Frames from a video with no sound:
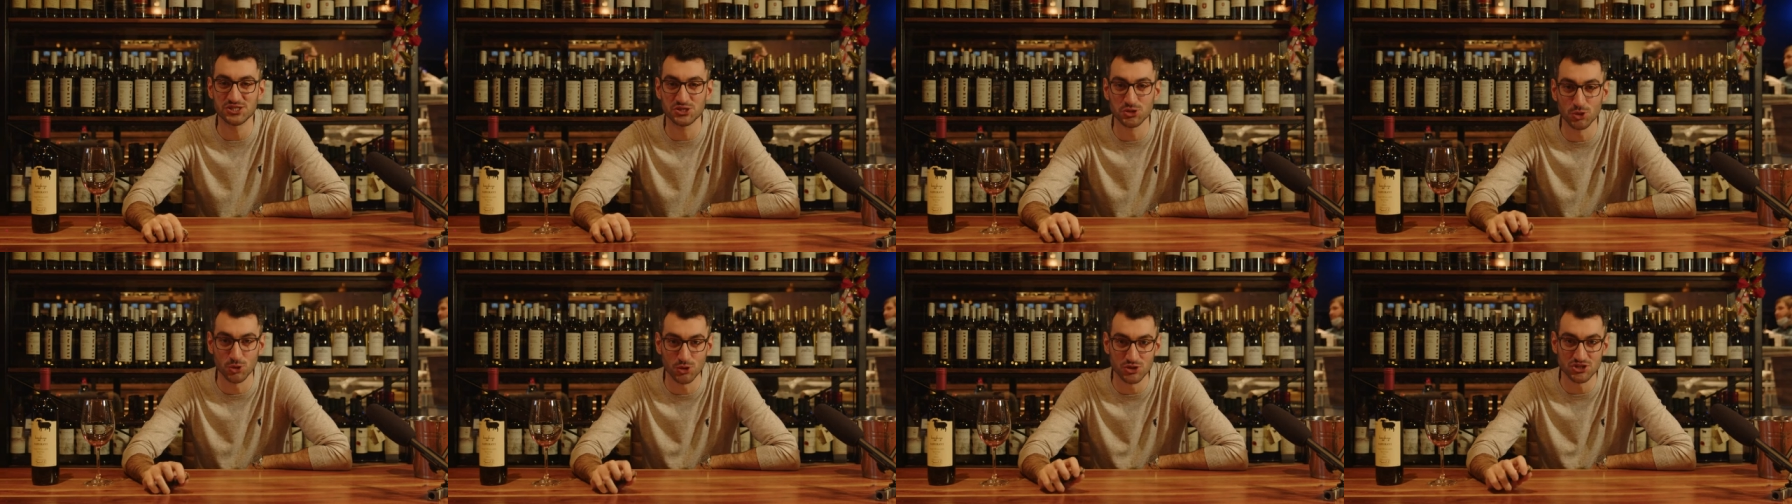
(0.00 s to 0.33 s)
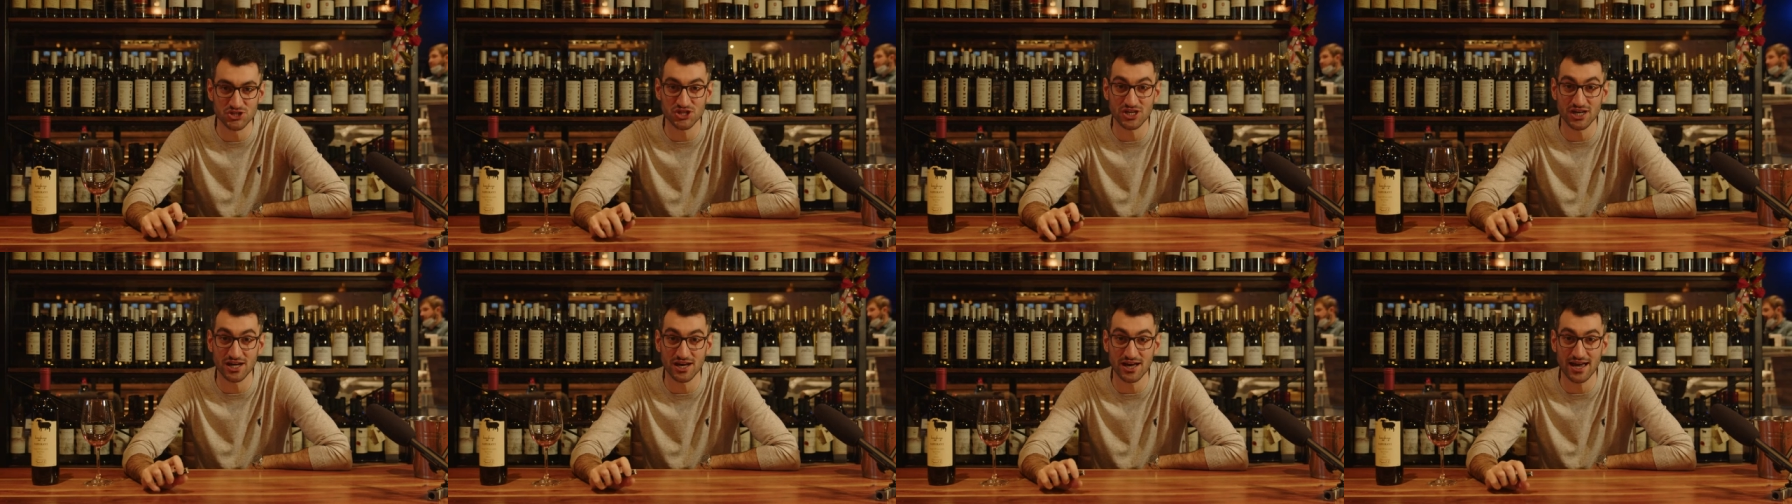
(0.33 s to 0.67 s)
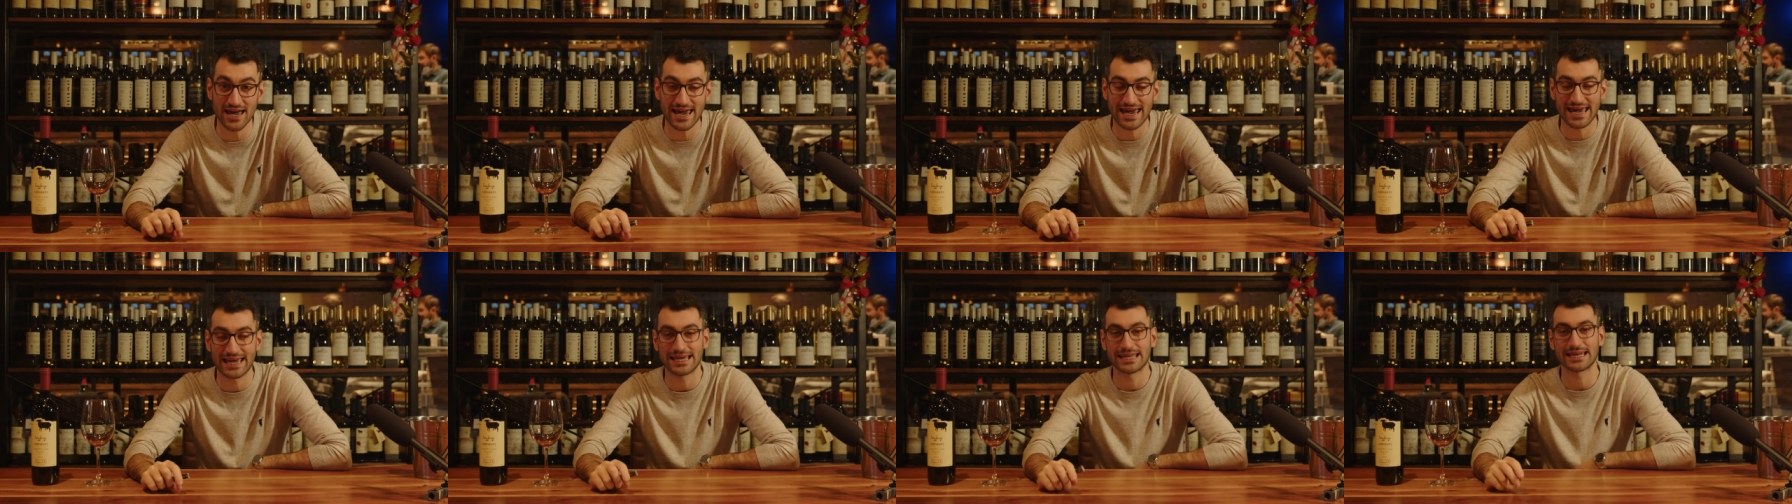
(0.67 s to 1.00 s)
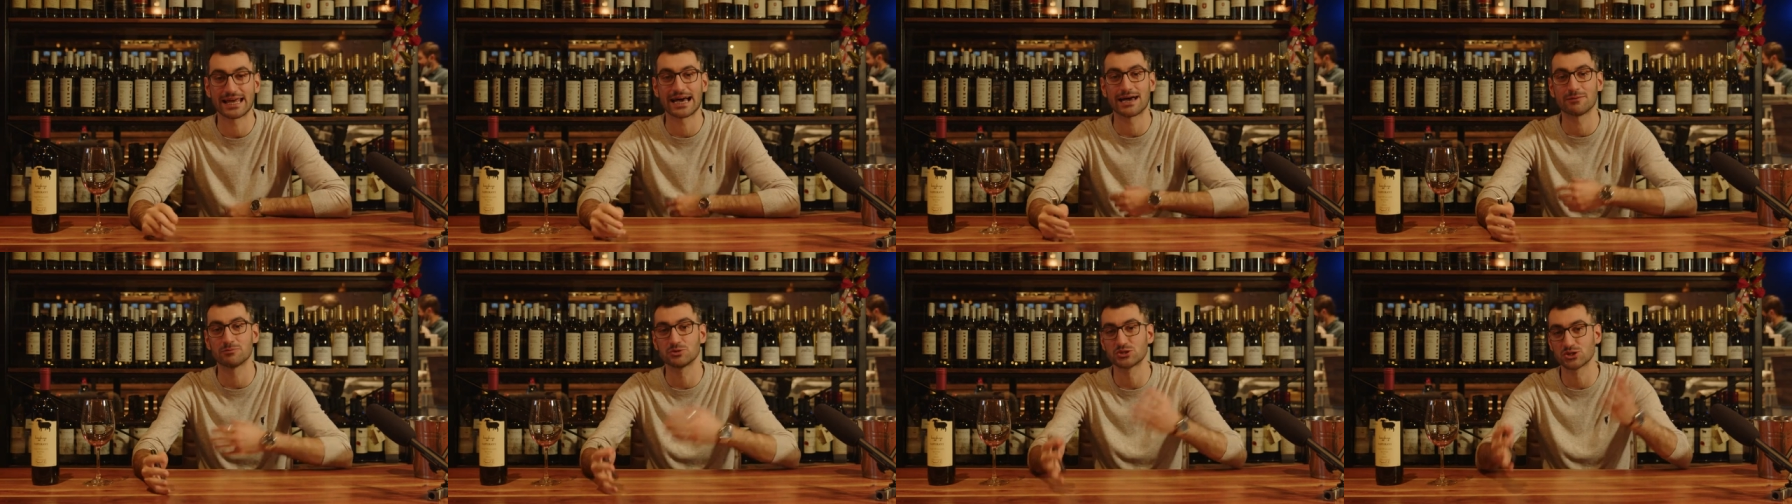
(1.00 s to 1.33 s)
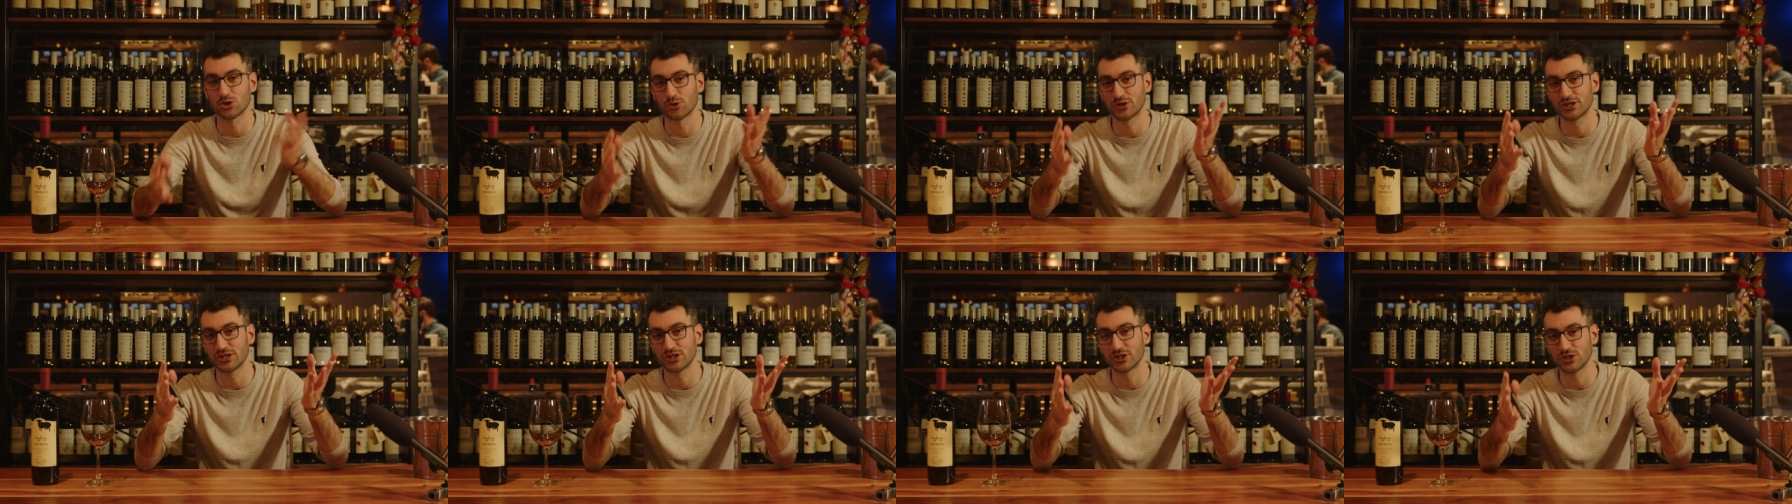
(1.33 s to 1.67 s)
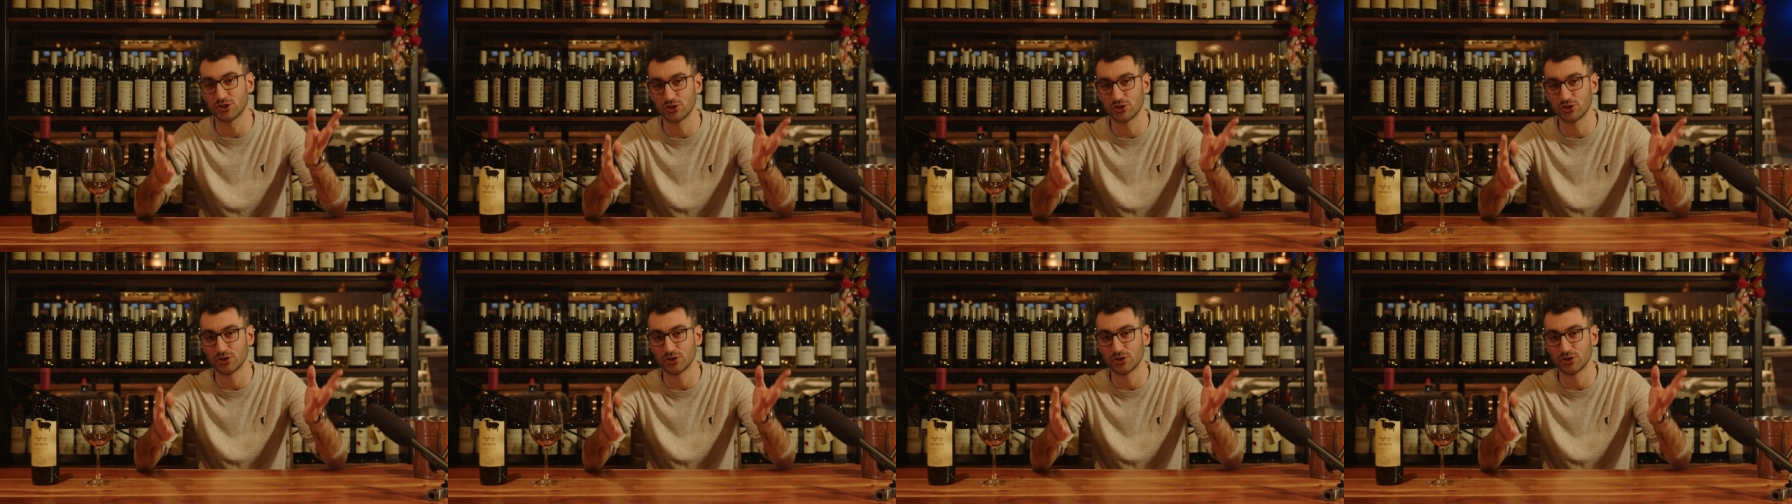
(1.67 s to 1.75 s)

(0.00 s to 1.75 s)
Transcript: Georgia and I'm joining